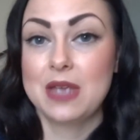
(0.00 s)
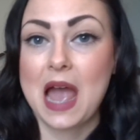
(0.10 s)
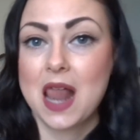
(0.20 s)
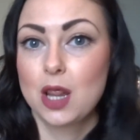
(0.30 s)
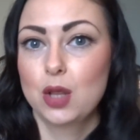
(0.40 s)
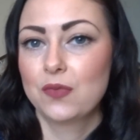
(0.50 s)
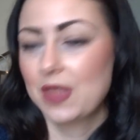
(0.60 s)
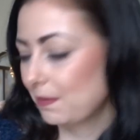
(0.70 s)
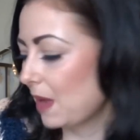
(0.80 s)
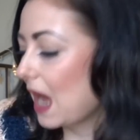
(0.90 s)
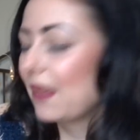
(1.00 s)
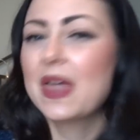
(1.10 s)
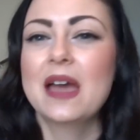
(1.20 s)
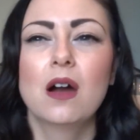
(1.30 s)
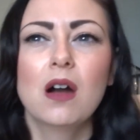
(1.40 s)
Yeah, love them. And
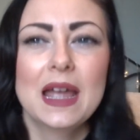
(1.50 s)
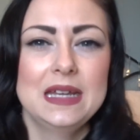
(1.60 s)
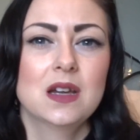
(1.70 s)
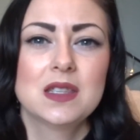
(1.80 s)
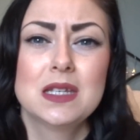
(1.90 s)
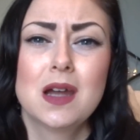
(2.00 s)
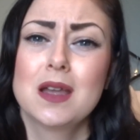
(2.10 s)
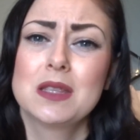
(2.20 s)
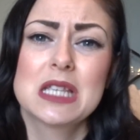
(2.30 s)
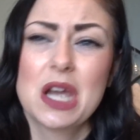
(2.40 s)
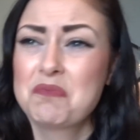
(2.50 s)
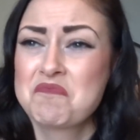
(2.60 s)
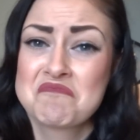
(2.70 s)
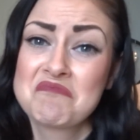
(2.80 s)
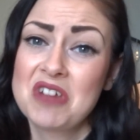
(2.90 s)
they are £8.99, so
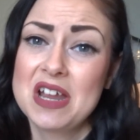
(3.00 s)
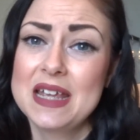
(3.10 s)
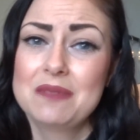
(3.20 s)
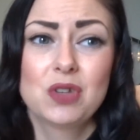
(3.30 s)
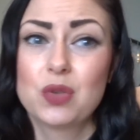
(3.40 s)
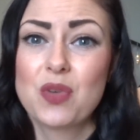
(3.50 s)
really good